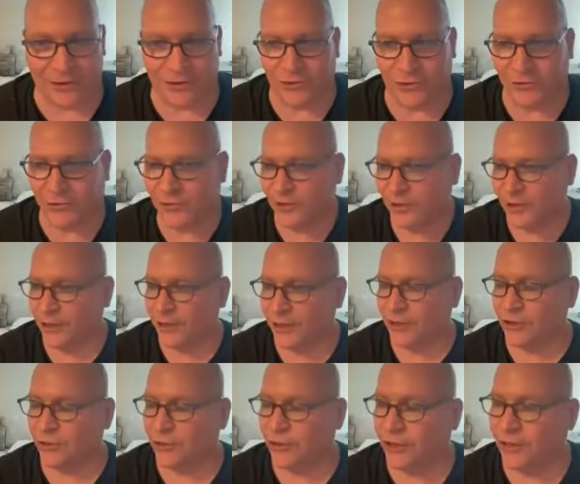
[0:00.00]
and you
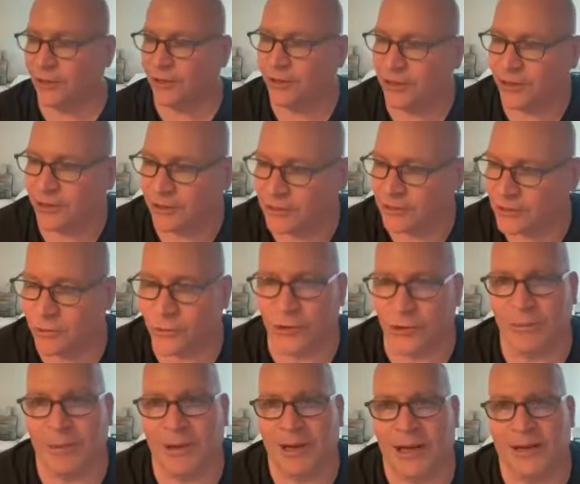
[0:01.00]
you get the uh,
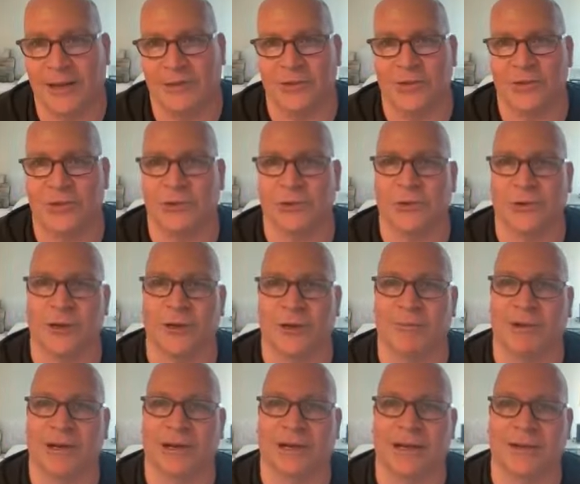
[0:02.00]
story behind the story
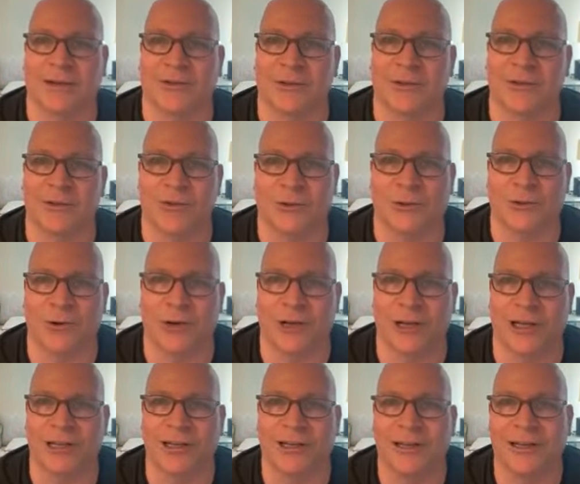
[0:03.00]
behind the
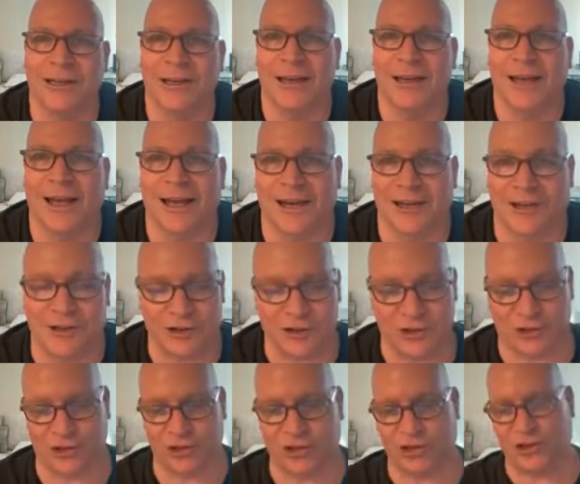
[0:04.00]
story, and it
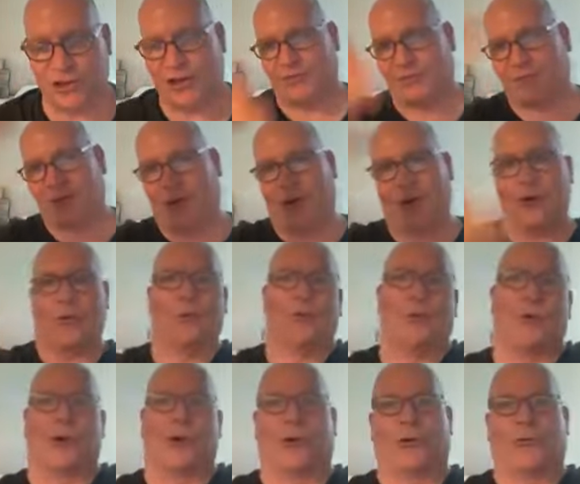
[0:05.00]
just mm-hmm. shifts the whole
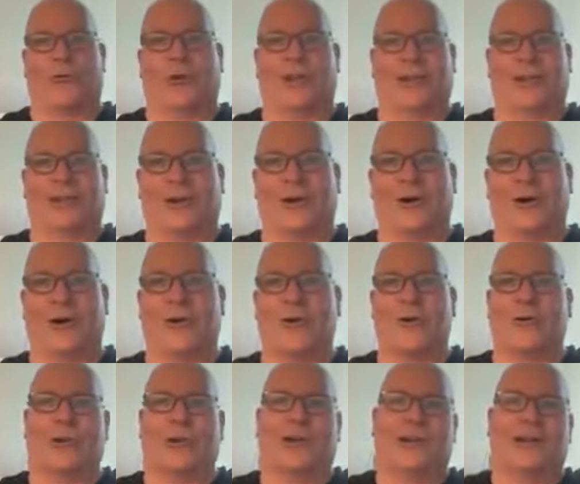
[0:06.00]
world. Like the
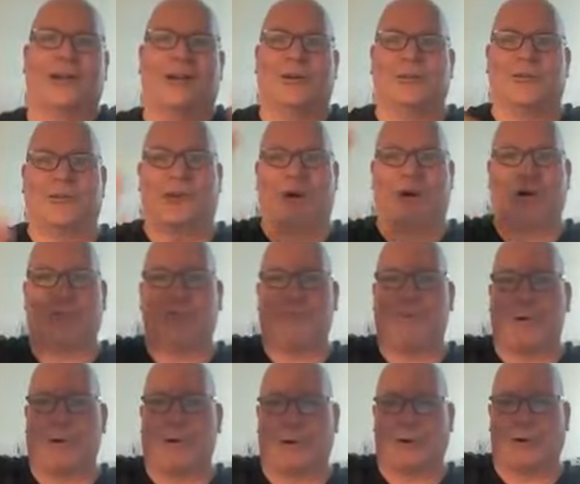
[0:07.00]
whole the whole
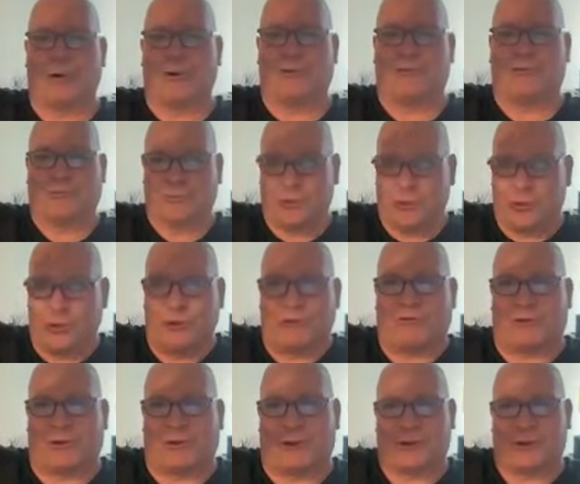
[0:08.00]
moral
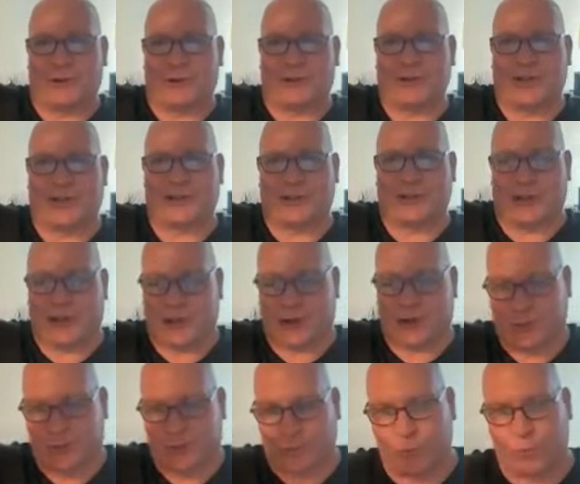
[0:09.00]
universe suddenly
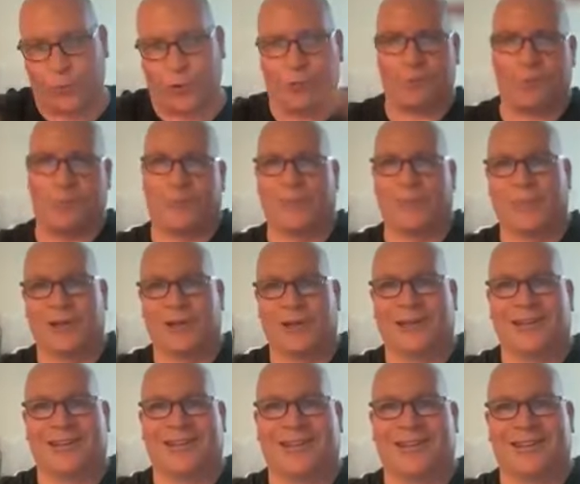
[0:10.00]
goes, whoop,
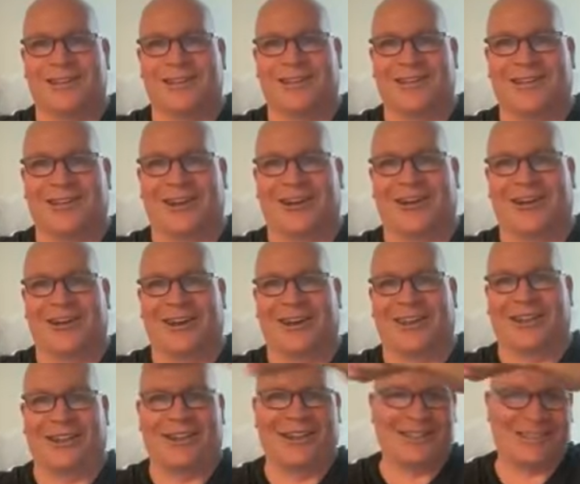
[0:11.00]
you know,
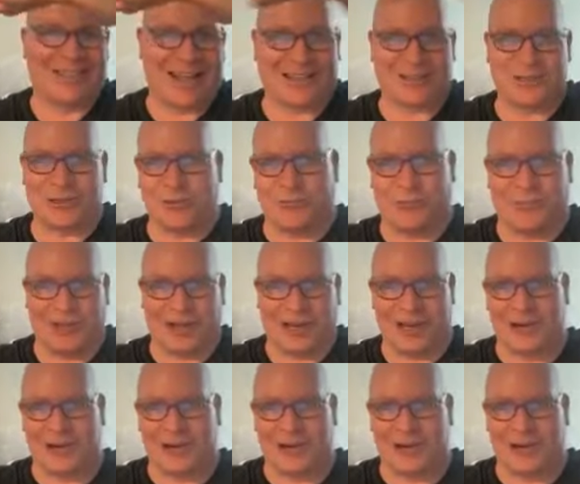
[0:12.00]
and these guys who have been